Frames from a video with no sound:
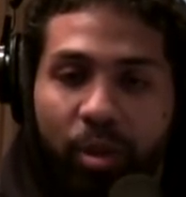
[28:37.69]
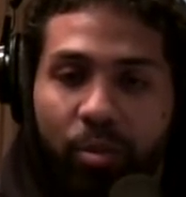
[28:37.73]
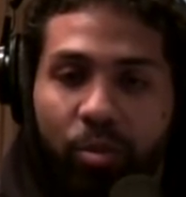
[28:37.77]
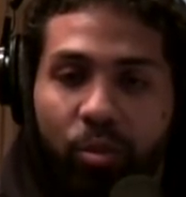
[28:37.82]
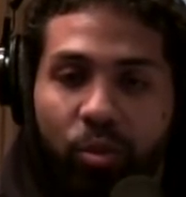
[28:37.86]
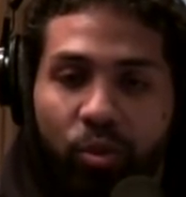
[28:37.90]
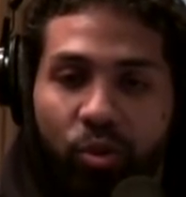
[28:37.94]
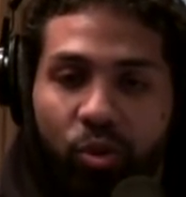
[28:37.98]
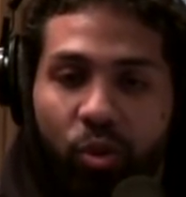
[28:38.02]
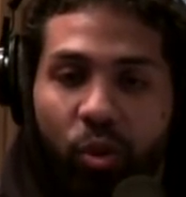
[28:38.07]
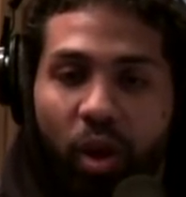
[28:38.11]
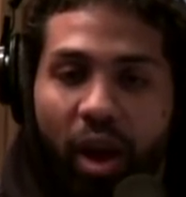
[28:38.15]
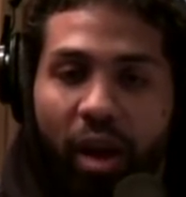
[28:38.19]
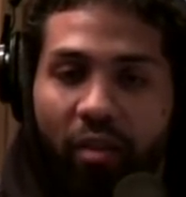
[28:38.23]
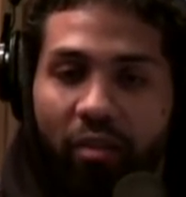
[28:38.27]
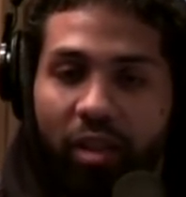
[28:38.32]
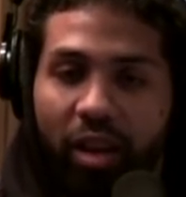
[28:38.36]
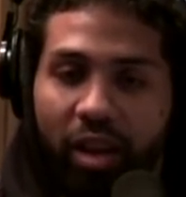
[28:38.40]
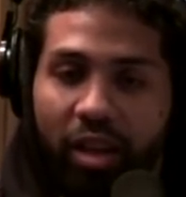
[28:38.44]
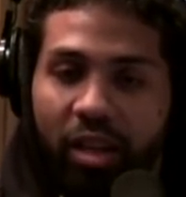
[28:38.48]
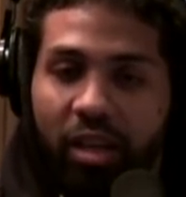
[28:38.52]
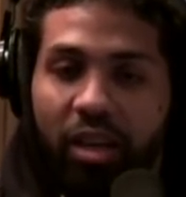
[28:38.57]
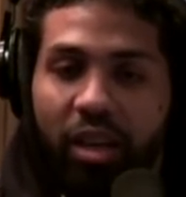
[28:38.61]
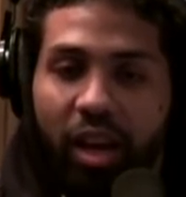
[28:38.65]
people don't
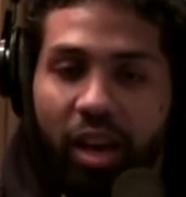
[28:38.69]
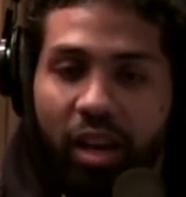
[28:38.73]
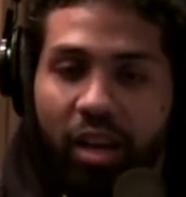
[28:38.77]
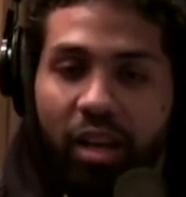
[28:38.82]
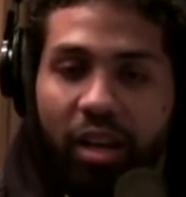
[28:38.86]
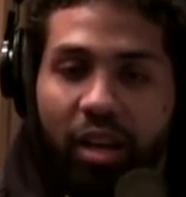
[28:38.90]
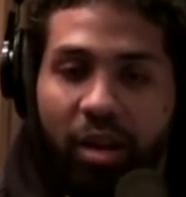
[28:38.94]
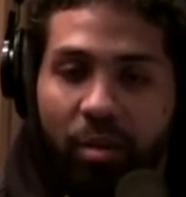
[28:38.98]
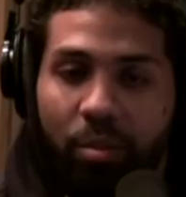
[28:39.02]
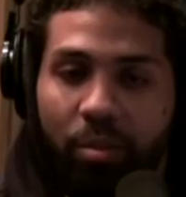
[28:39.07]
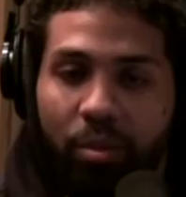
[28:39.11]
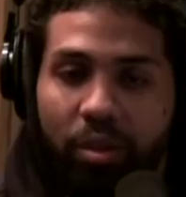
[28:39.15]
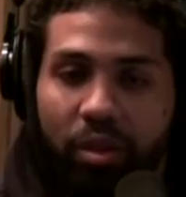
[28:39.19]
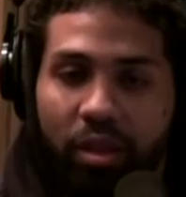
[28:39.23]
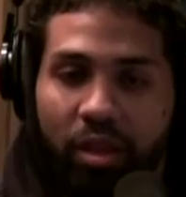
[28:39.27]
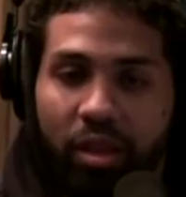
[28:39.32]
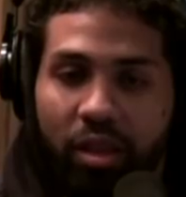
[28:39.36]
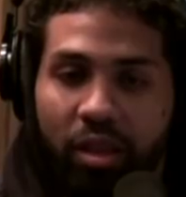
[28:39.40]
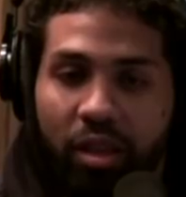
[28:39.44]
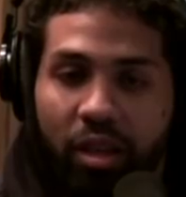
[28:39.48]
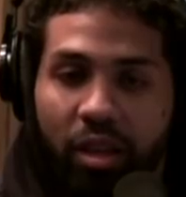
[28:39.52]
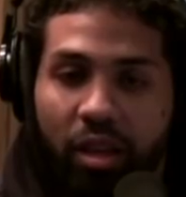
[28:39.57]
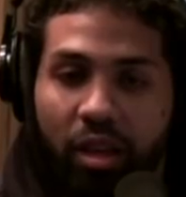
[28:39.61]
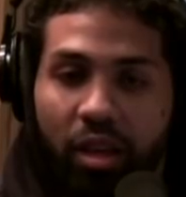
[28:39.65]
have any kind of
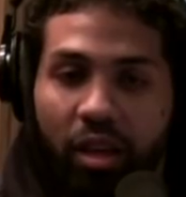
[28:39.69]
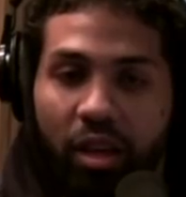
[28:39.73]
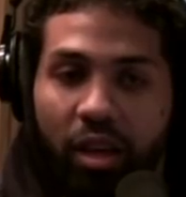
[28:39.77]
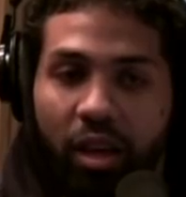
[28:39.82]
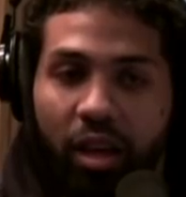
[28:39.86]
empathy.